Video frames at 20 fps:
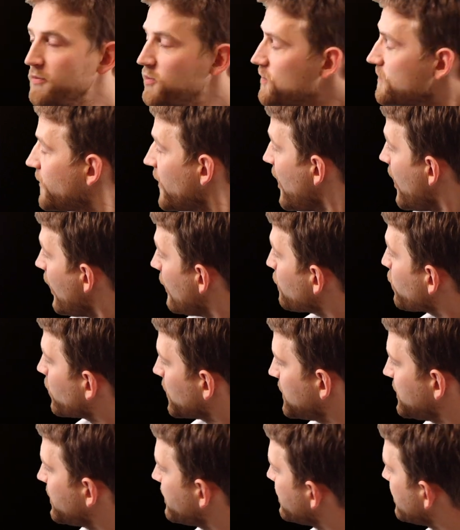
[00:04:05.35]
move
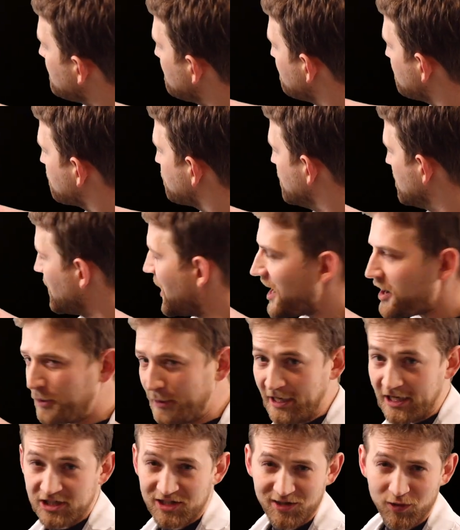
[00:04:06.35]
upward to the
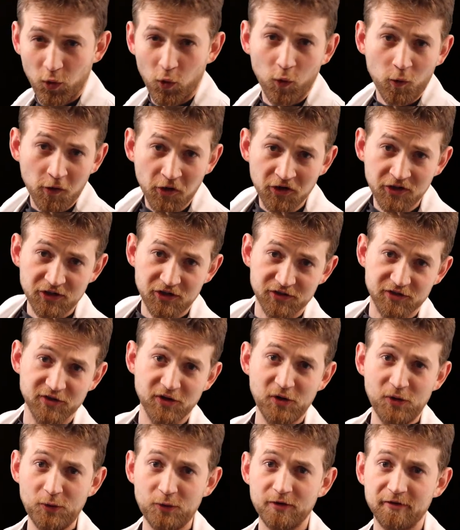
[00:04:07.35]
brownish orange
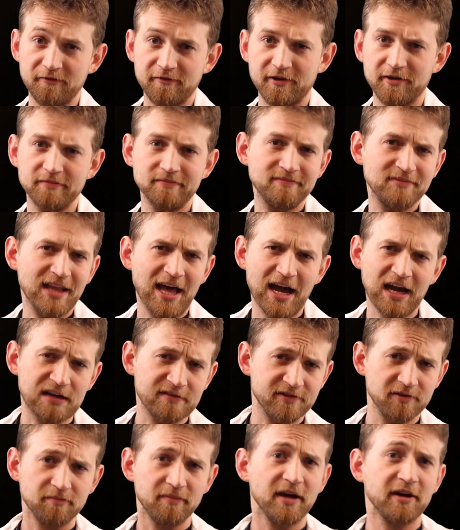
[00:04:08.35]
zone, for lack
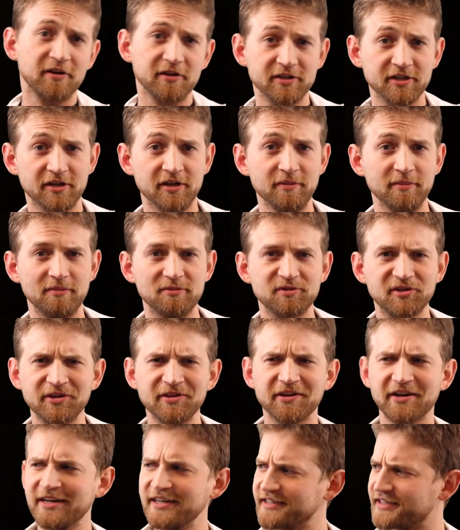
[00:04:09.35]
of a better term. I'm sure
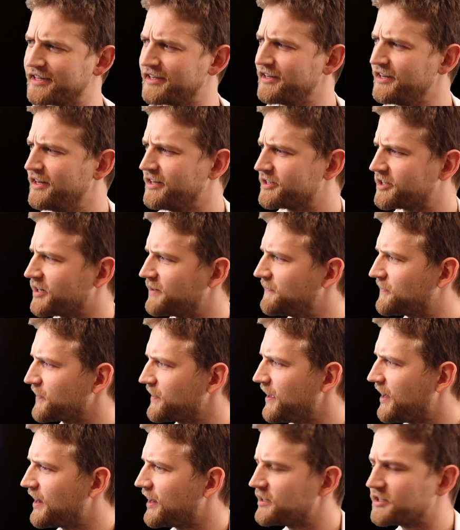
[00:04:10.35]
there is a term for
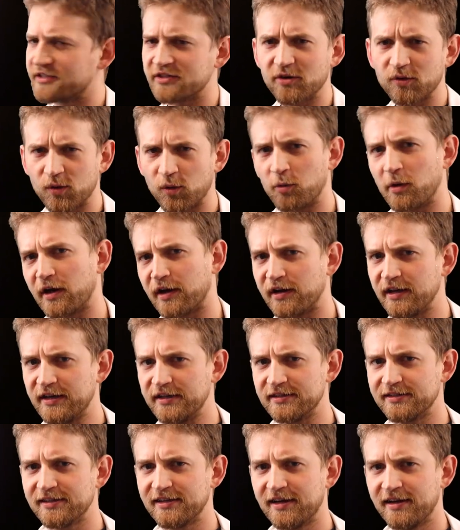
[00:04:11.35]
that, I just don't know what it
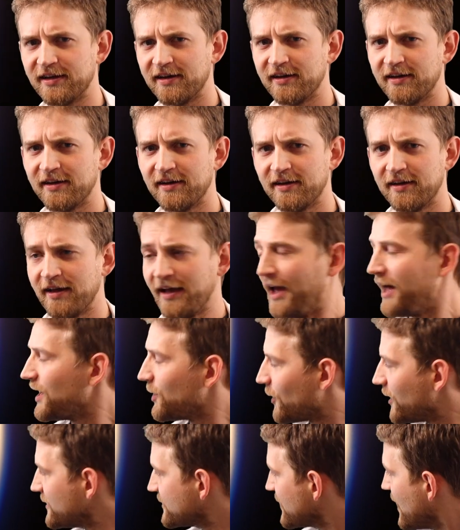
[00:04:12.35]
is.
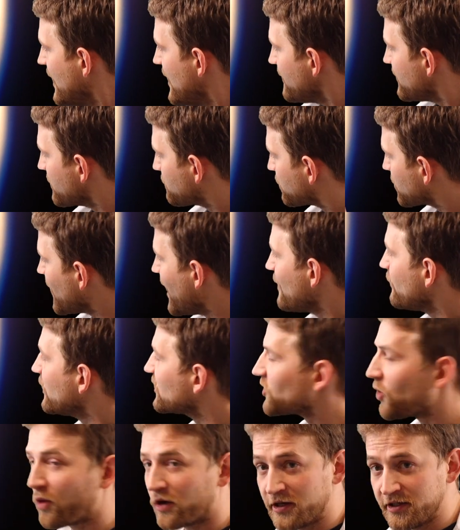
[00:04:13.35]
Anyways, the
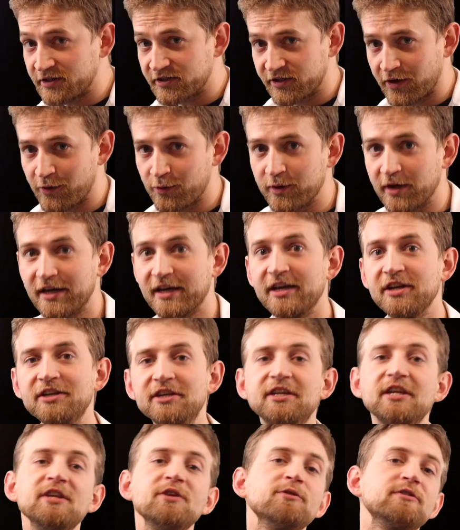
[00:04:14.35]
brownish orange zone
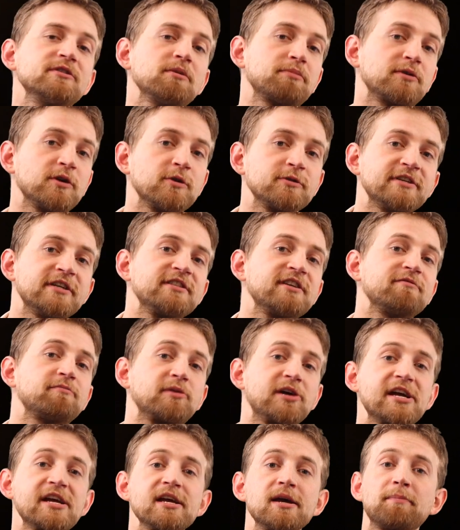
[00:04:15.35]
continues the process of
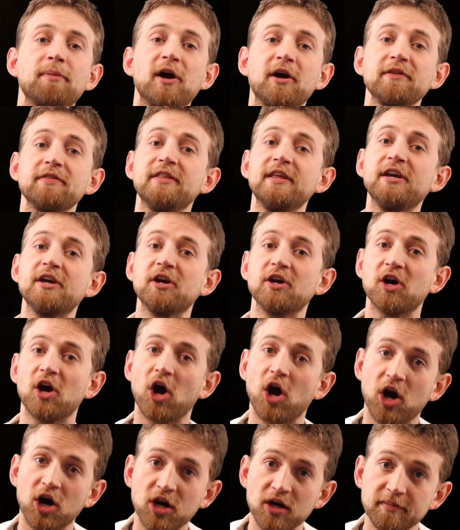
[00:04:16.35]
breaking apart the
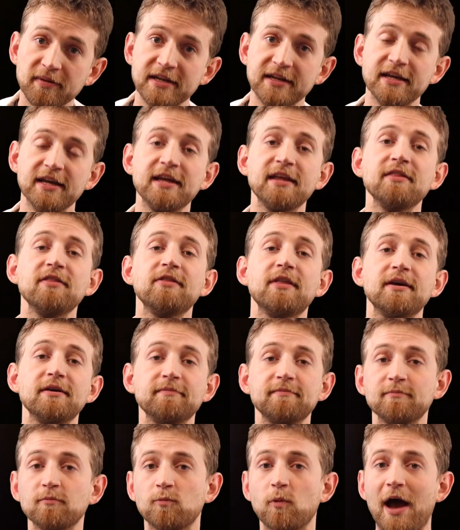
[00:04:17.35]
carbon in
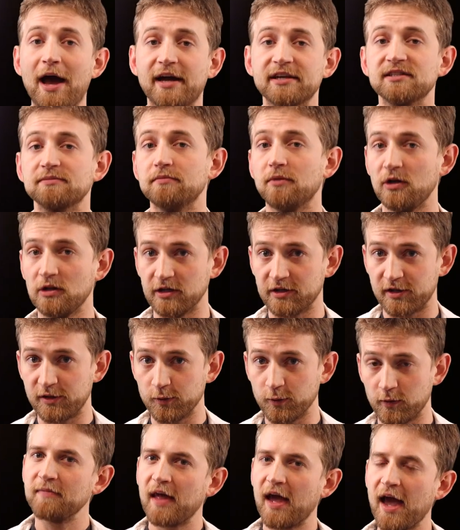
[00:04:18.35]
the wax
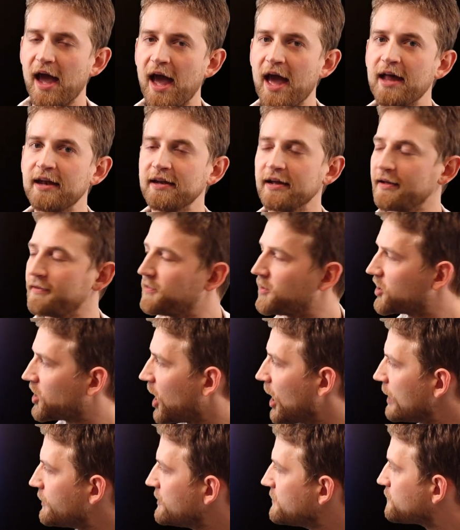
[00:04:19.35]
molecule. And the
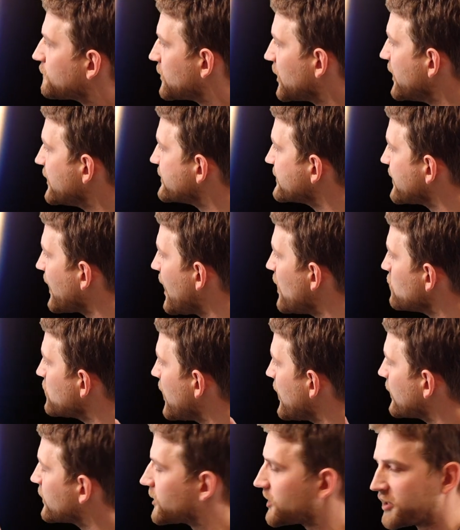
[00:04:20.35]
carbon breaks down
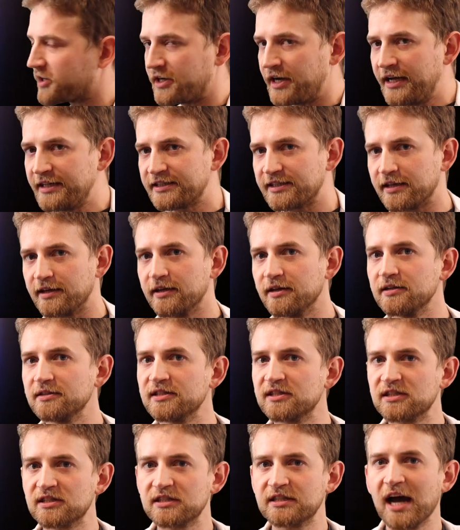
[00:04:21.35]
and creates
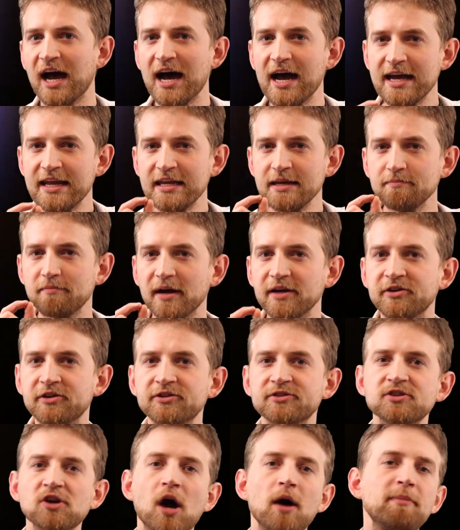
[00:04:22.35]
tiny
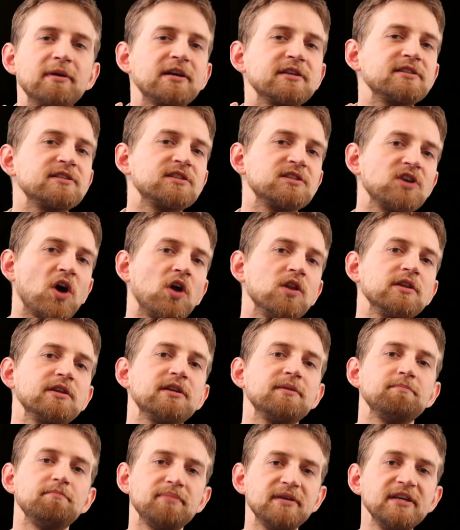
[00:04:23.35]
microscopic
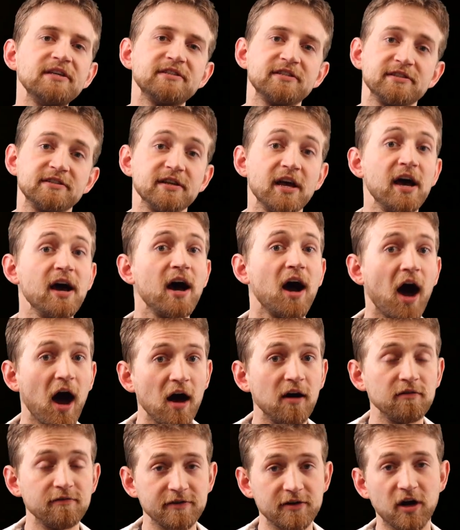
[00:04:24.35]
solid pieces
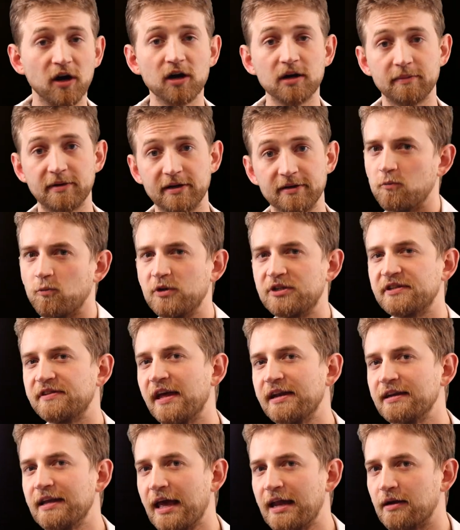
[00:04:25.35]
of carbon, which
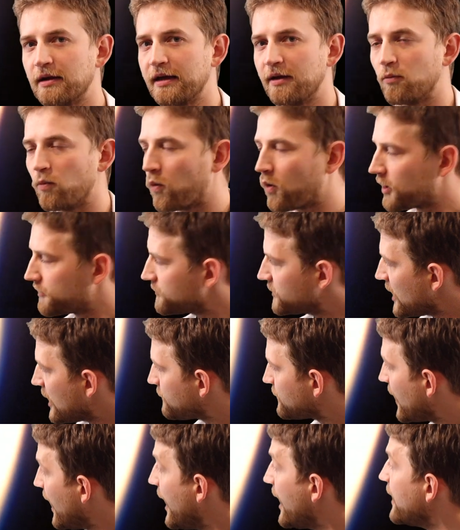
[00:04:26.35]
then get warmed
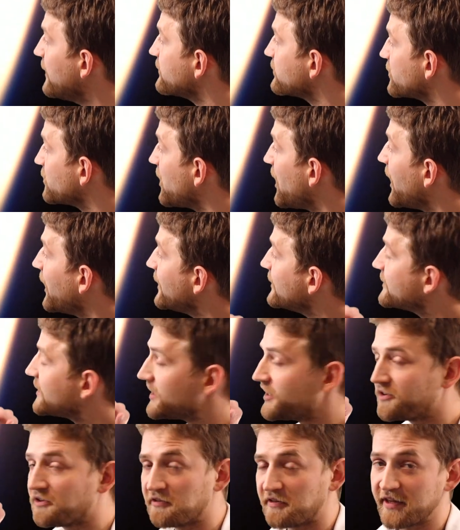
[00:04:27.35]
up and rise
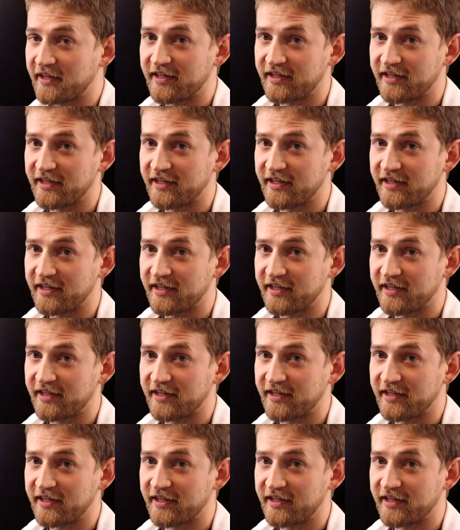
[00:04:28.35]
into the